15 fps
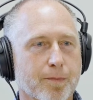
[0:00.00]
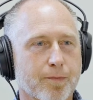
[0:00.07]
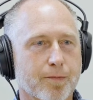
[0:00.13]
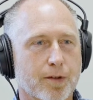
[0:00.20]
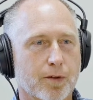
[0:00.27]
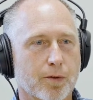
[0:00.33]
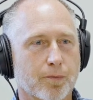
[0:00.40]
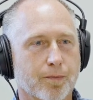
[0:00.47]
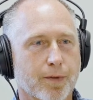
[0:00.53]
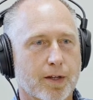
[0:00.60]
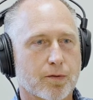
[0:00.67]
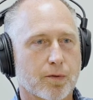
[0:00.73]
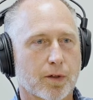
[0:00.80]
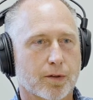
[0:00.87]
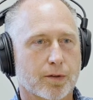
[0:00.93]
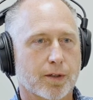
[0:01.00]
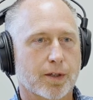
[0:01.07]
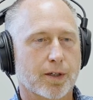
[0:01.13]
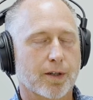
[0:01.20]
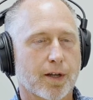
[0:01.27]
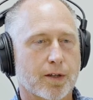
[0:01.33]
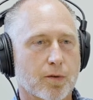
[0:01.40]
So that's what
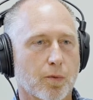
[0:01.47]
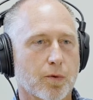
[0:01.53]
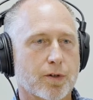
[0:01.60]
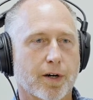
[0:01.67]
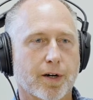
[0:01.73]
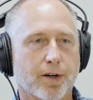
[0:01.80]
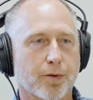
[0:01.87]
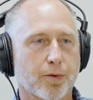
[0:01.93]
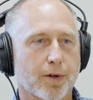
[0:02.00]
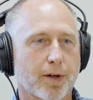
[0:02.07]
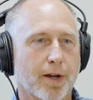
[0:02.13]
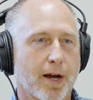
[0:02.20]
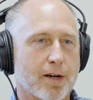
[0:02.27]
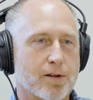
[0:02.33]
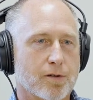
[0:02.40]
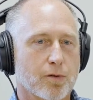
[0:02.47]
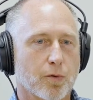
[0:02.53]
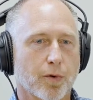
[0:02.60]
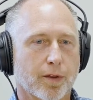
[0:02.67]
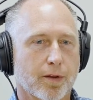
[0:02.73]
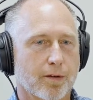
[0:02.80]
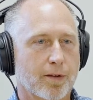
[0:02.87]
we're trying to do at Ashlar
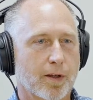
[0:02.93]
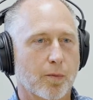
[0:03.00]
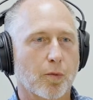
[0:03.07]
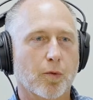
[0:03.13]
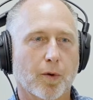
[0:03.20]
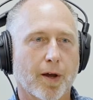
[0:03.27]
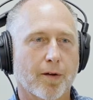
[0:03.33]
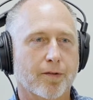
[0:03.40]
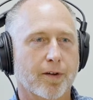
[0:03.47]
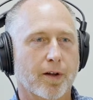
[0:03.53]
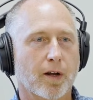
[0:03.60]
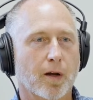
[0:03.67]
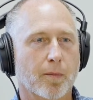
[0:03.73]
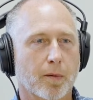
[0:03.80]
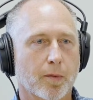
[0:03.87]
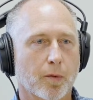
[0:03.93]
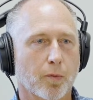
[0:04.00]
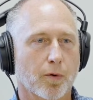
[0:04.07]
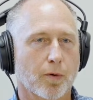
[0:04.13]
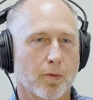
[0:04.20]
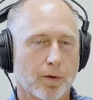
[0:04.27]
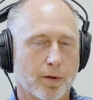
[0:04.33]
with the team that we have set up. I mean,
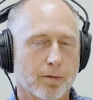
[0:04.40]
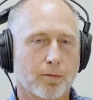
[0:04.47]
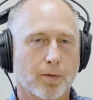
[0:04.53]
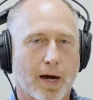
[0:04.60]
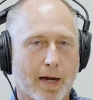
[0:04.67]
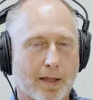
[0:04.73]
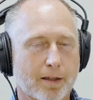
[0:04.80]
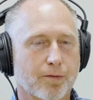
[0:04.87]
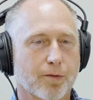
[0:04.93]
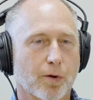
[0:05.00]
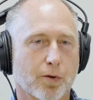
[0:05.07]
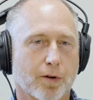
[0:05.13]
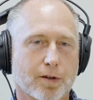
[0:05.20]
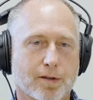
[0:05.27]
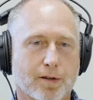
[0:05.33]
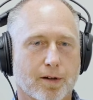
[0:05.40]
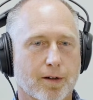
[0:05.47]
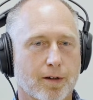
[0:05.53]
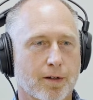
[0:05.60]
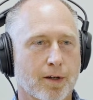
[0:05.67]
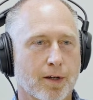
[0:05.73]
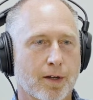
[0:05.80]
we're really highly focused on